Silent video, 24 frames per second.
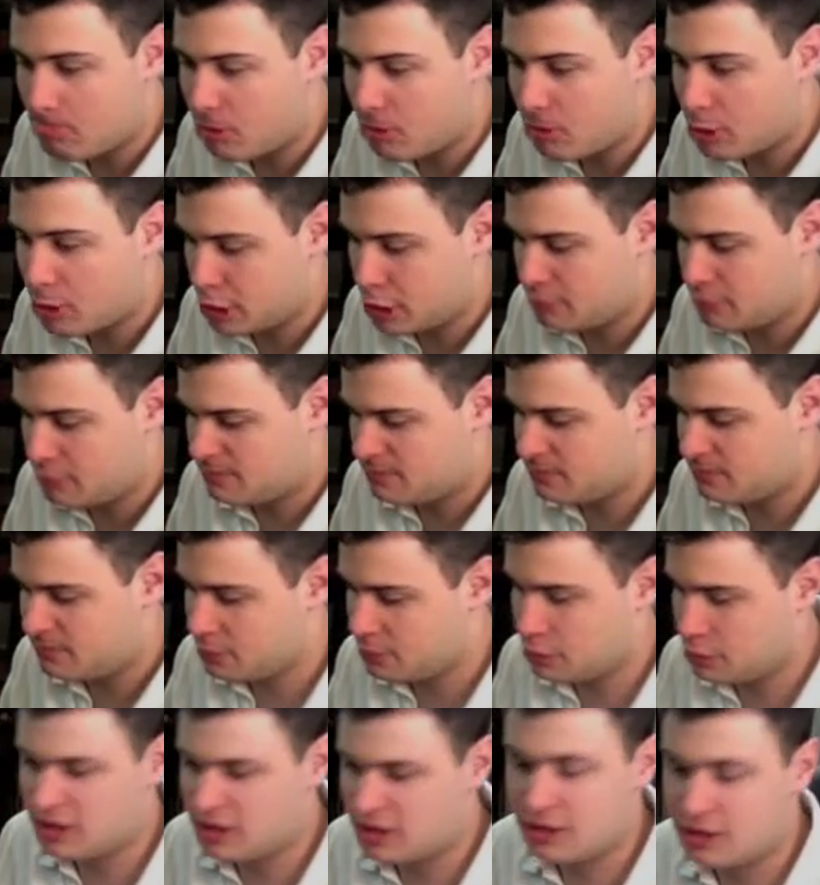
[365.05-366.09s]
All right.
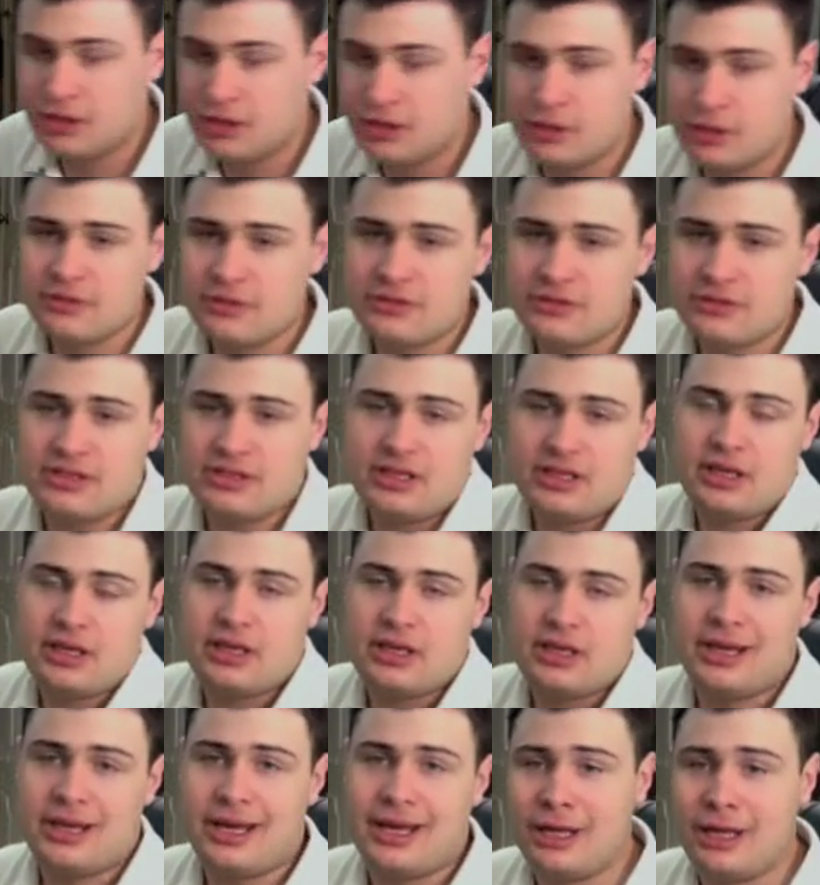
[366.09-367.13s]
Use
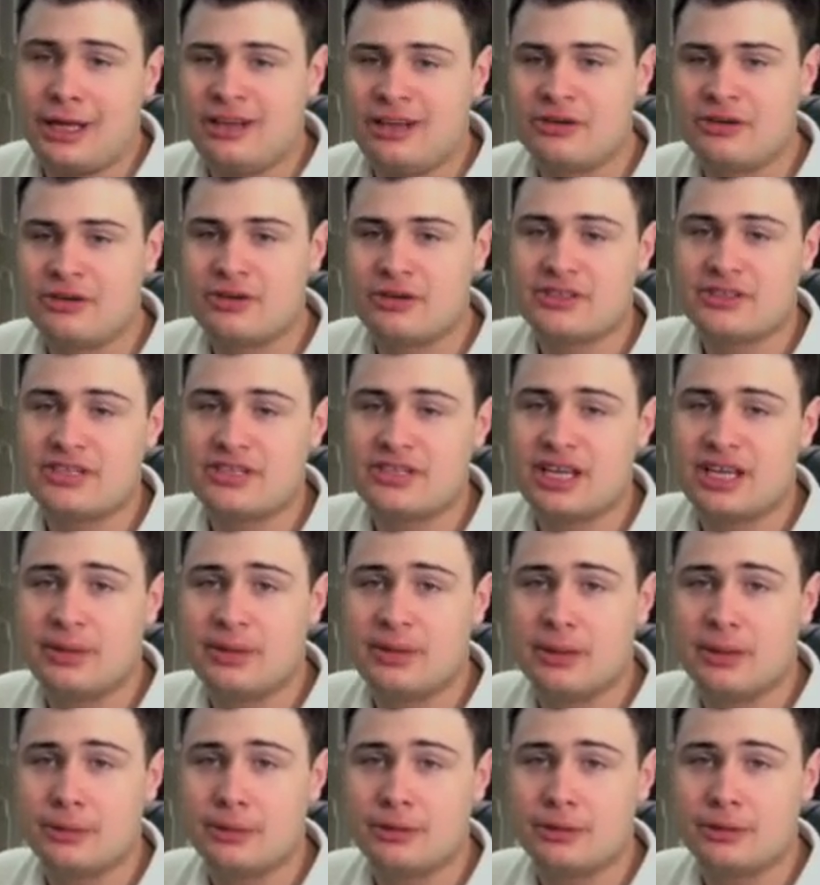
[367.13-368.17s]
the 80 grit
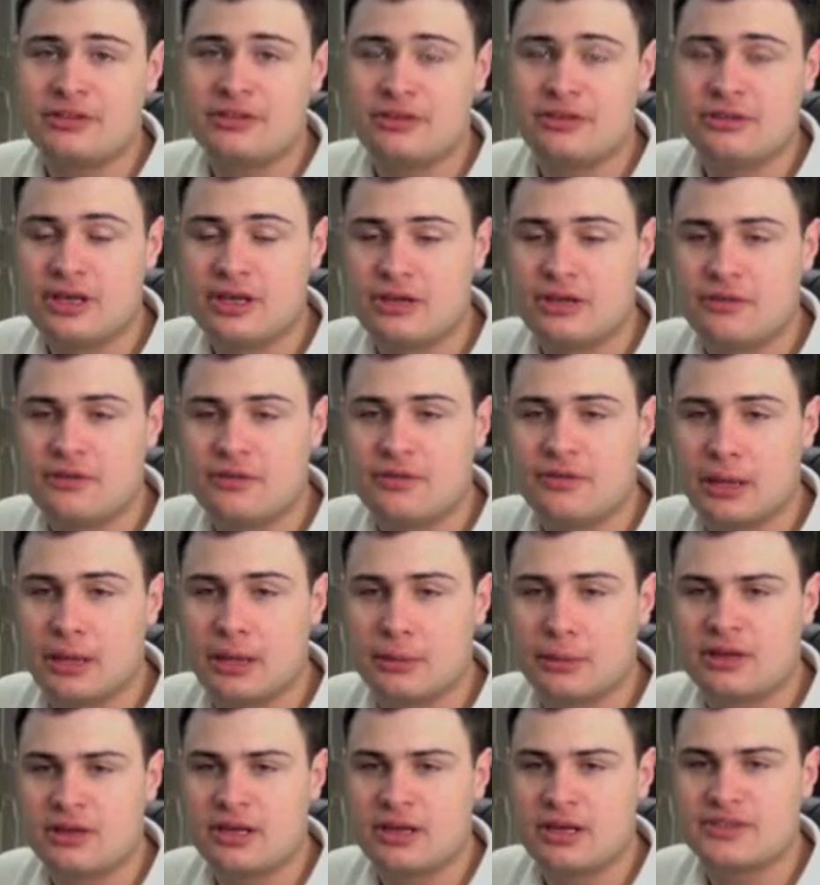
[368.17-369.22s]
sandpaper to get your
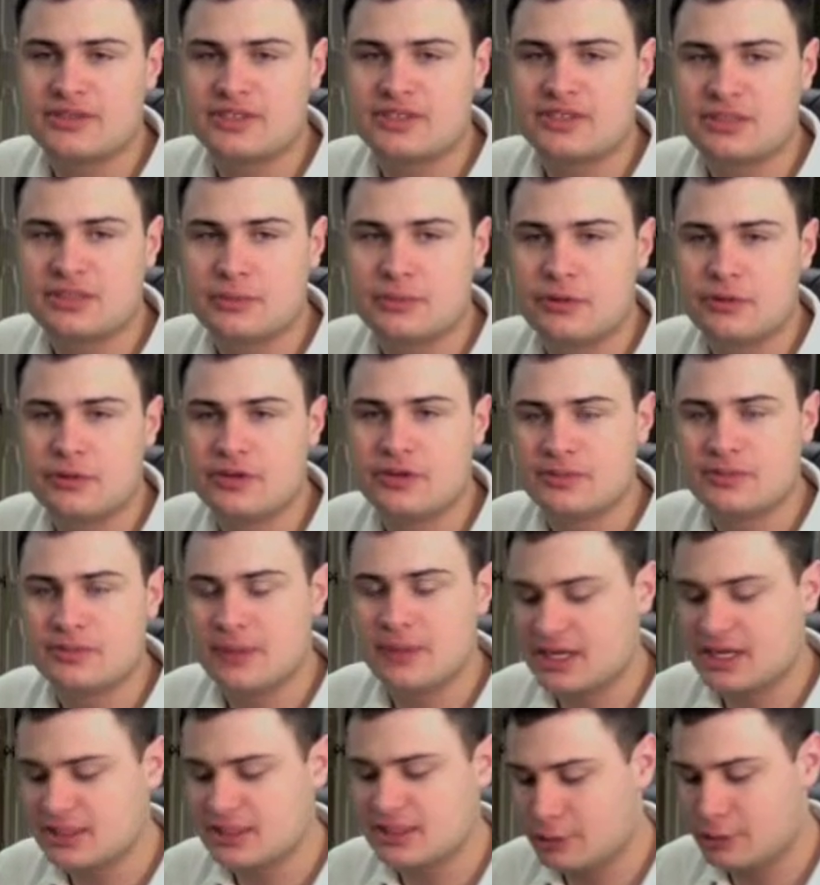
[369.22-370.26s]
fiberglass as smooth as
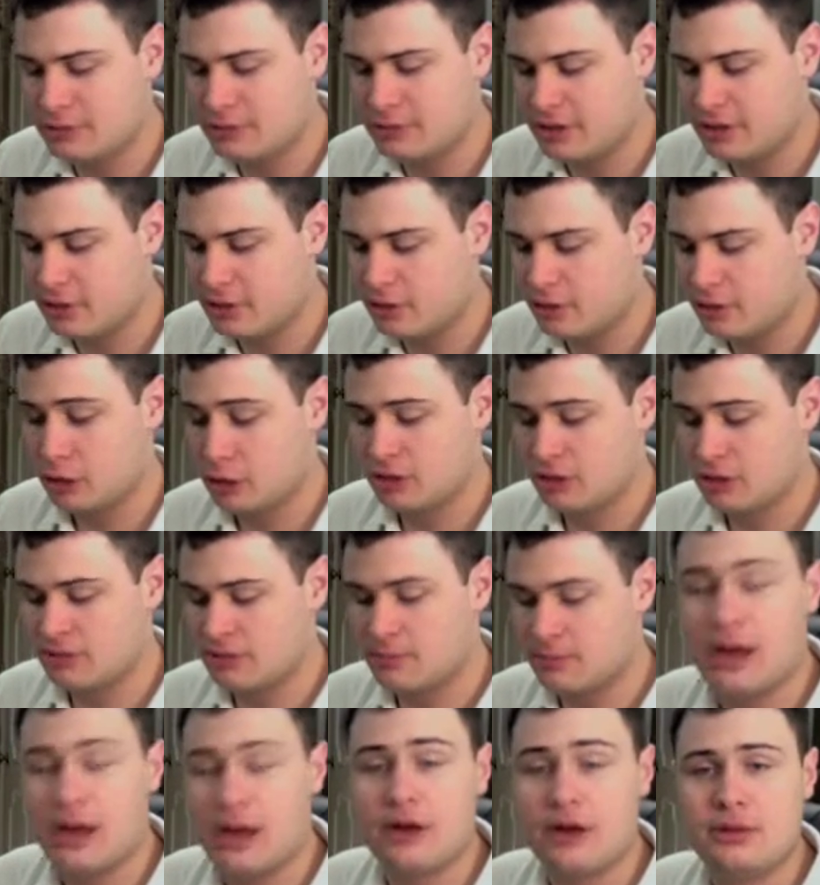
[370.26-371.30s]
possible. There are
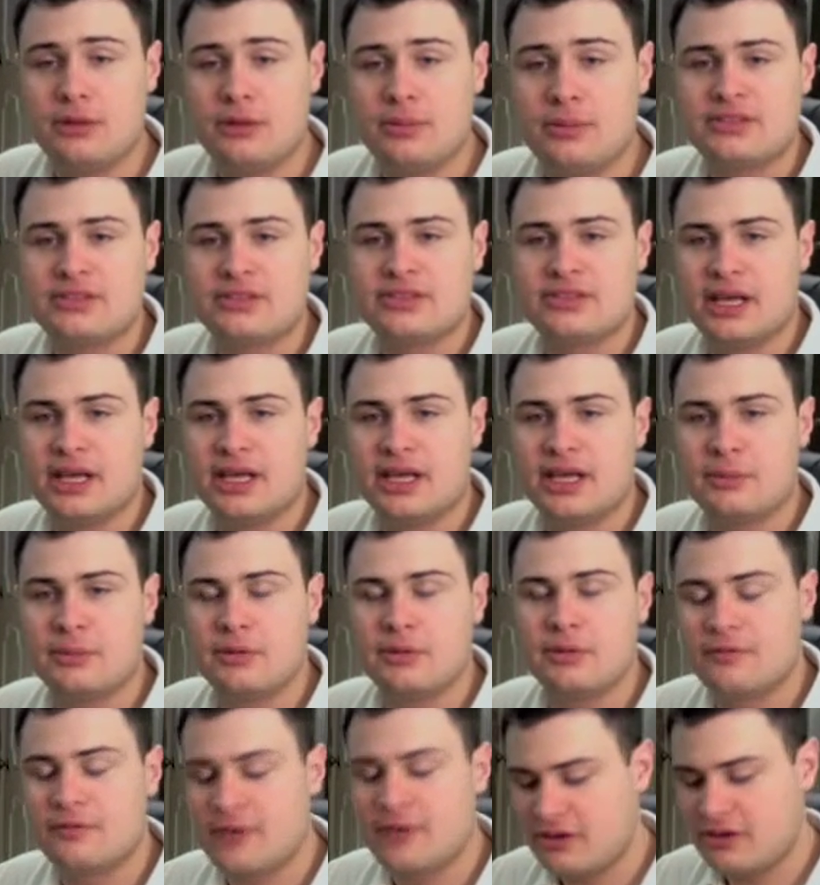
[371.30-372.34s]
bound to be slight
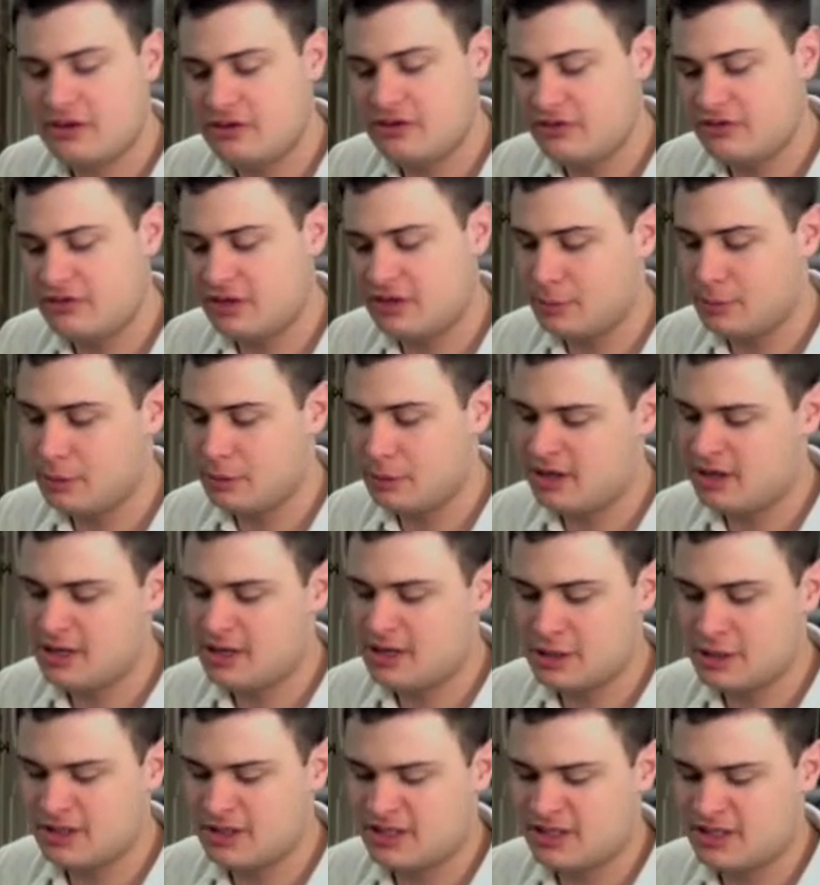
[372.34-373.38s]
imperfections in it, but
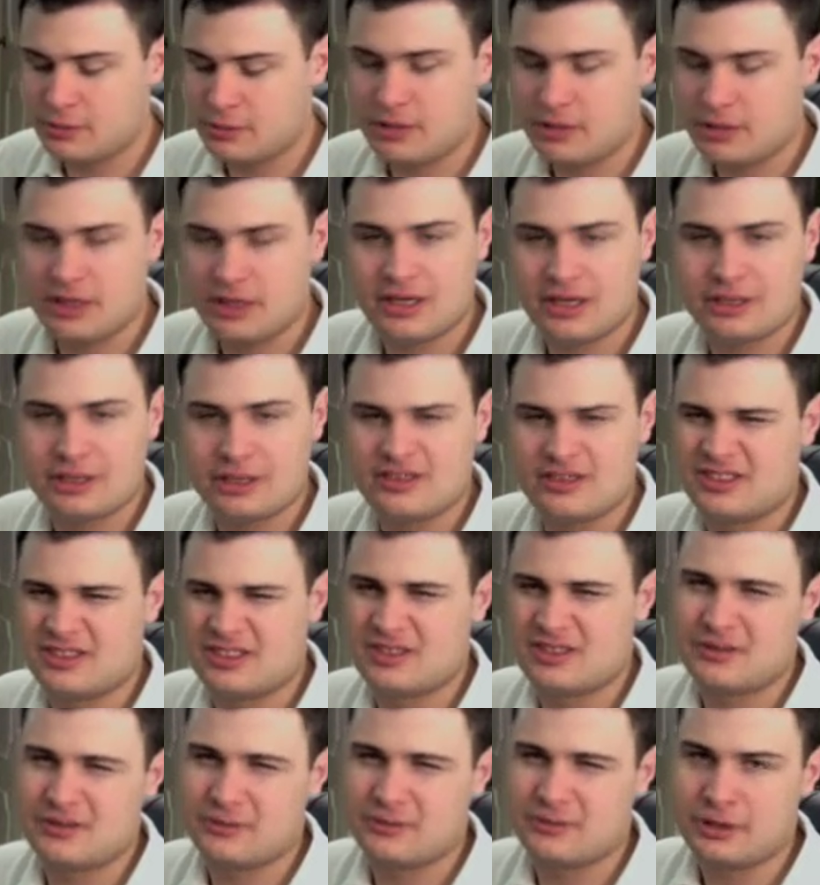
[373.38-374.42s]
get it
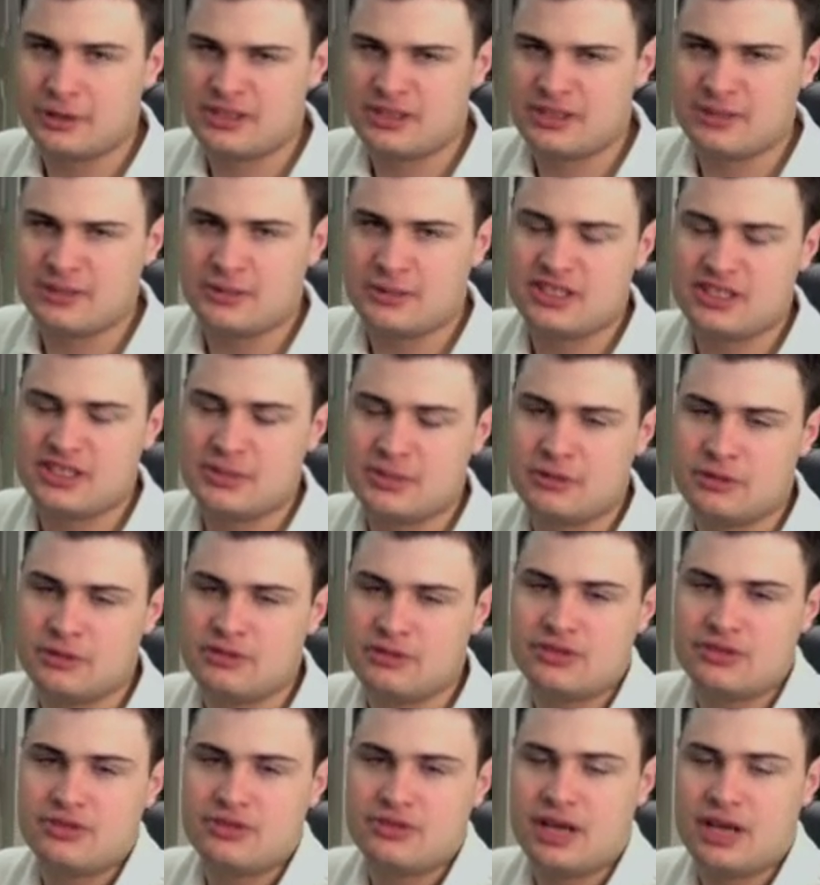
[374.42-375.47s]
as reasonably
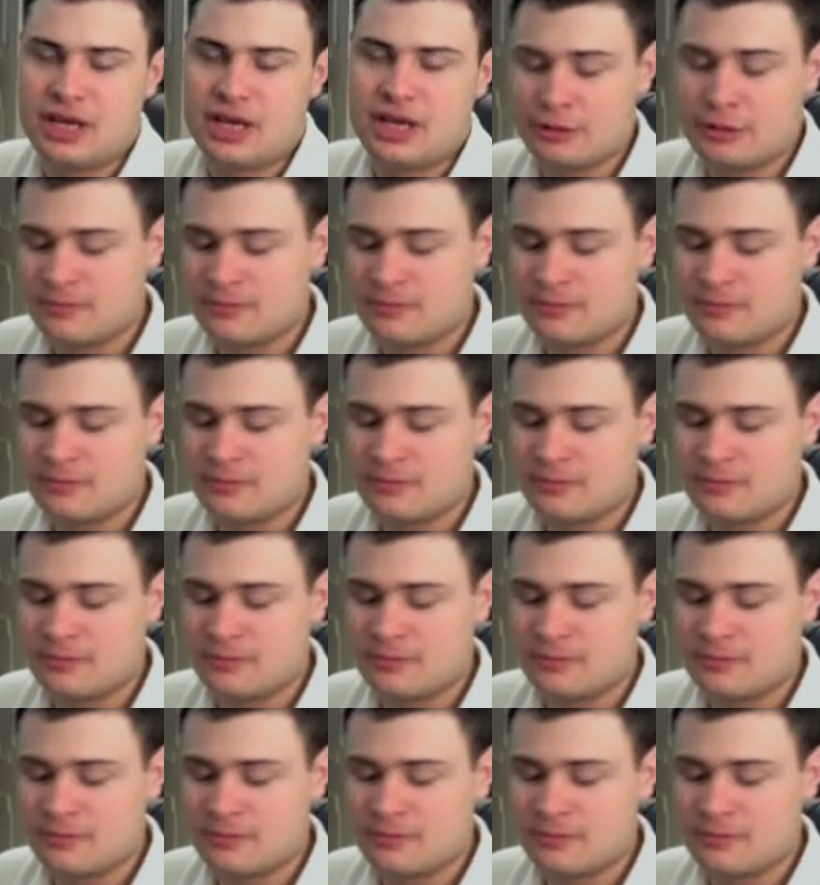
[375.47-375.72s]
smooth as you can.